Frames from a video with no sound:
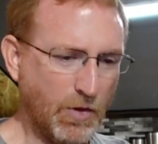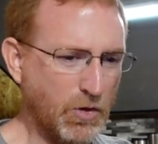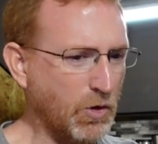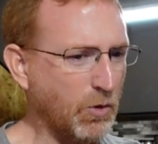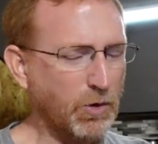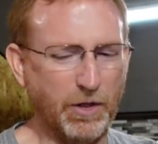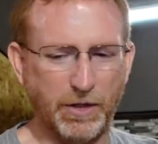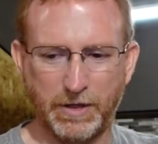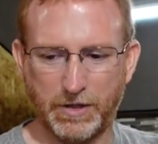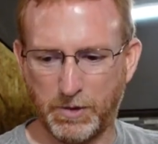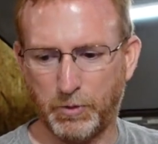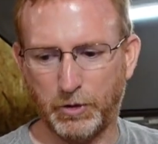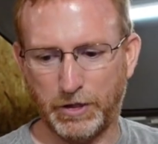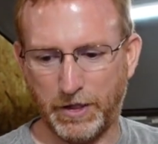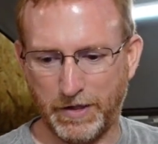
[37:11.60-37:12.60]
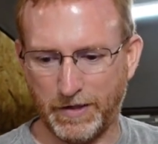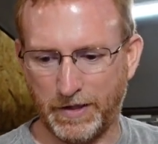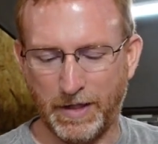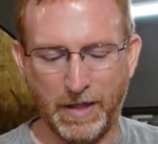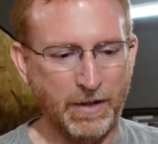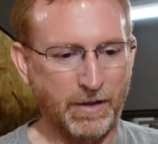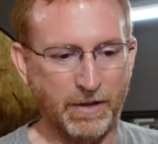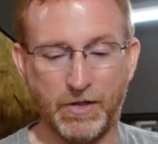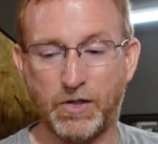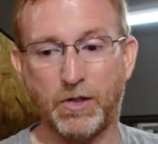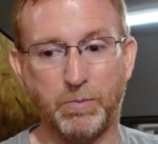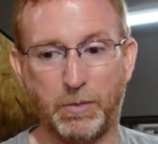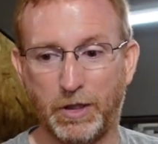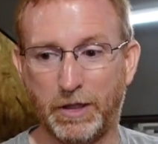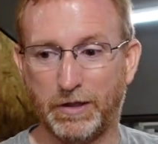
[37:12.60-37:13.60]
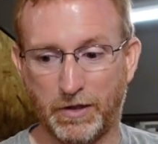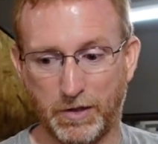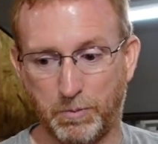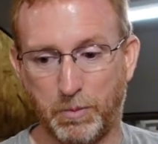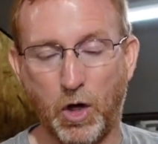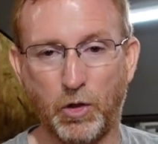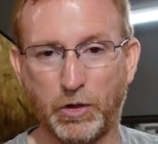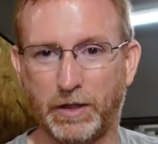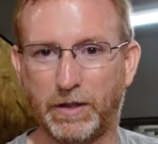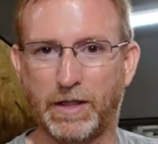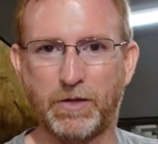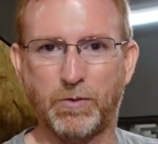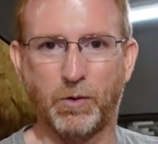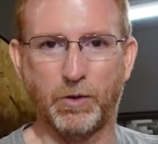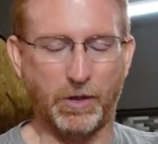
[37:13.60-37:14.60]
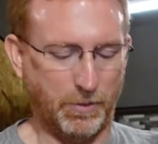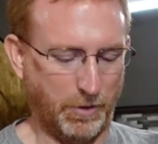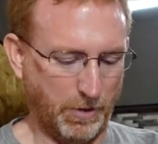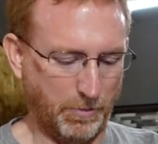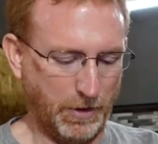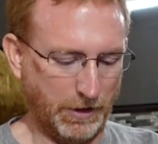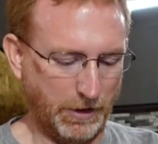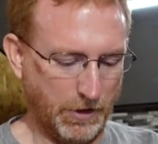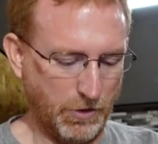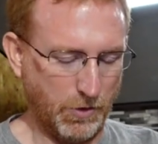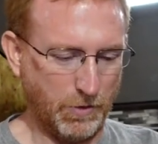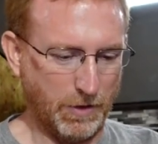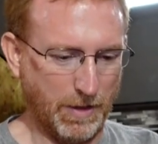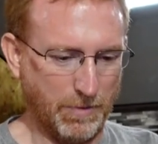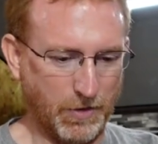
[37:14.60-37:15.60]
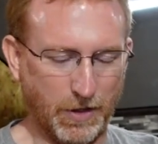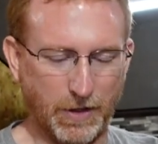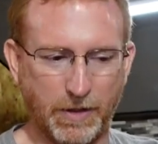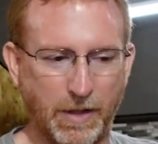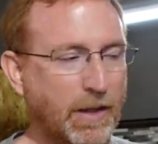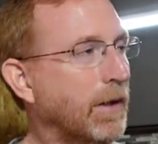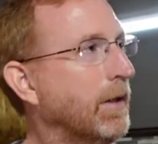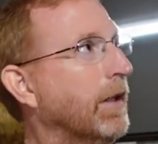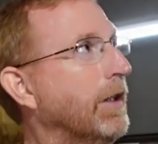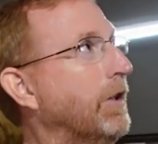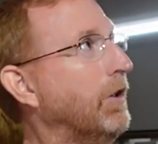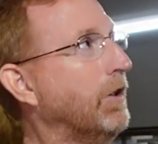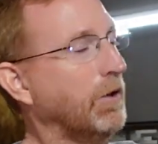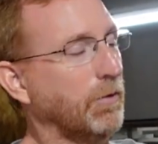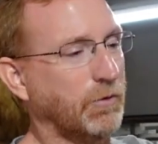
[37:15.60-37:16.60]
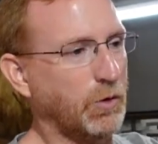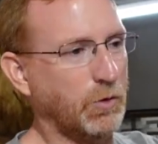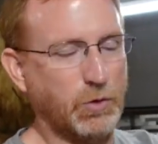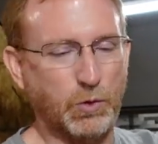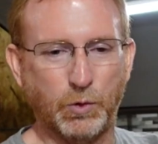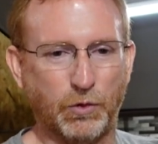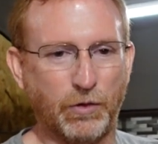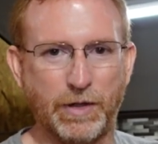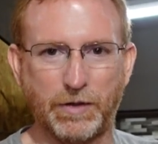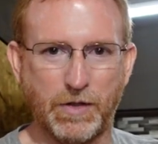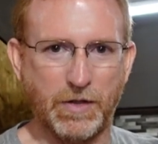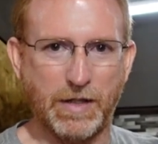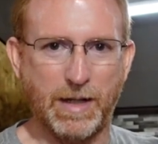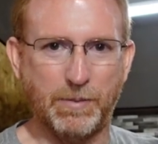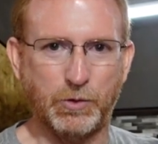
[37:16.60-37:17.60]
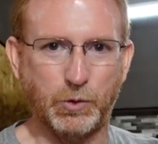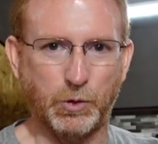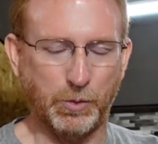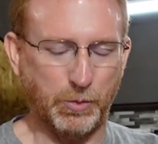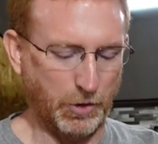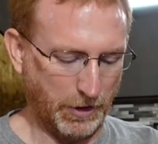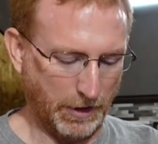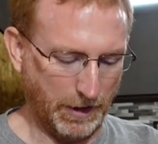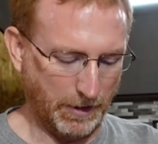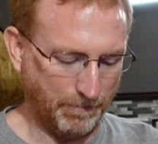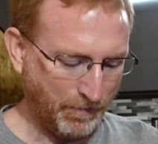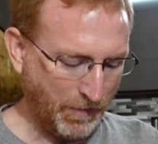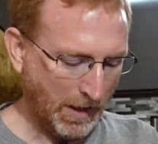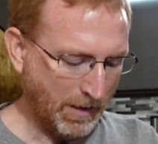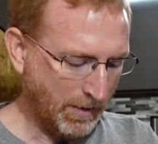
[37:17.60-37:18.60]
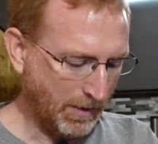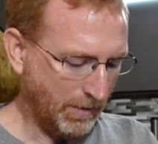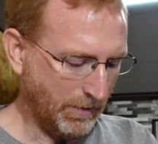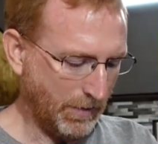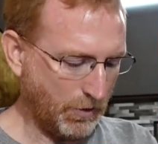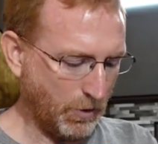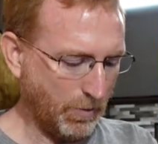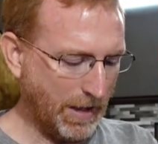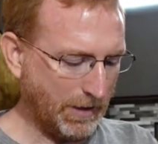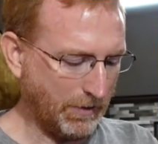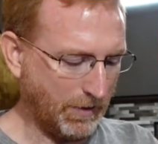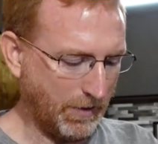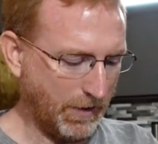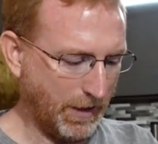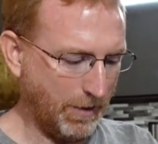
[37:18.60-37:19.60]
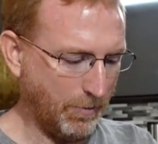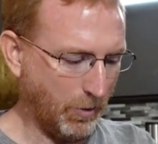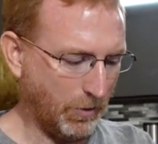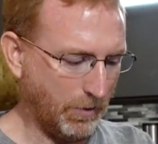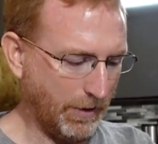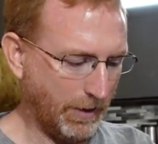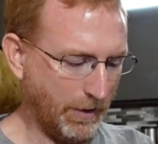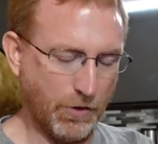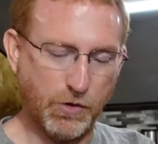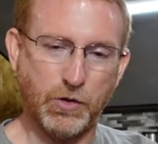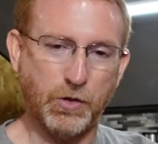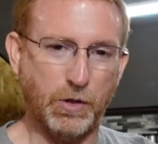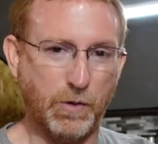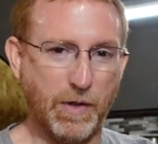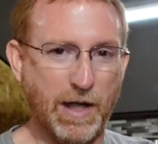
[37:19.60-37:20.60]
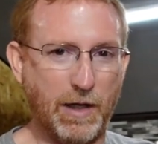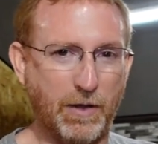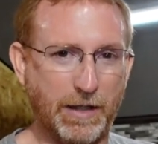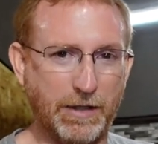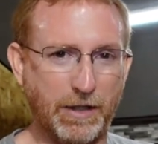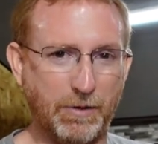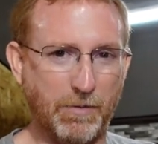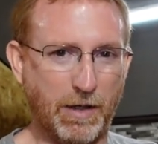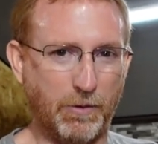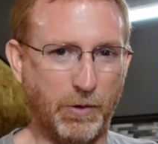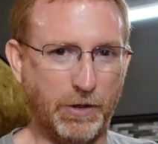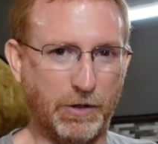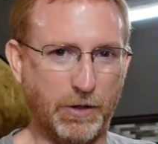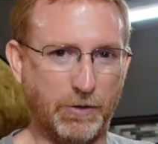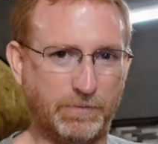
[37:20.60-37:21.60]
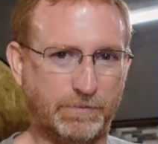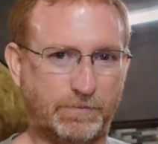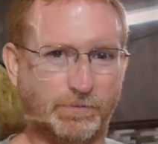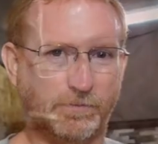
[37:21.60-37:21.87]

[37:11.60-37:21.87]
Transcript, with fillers: So really, it's pretty easy. It's just big and it's bulky. That's where the, the big issue comes in. And you need a few tools like the snap tool to put it in. Let's go back to the table and I'll show you how I did my window.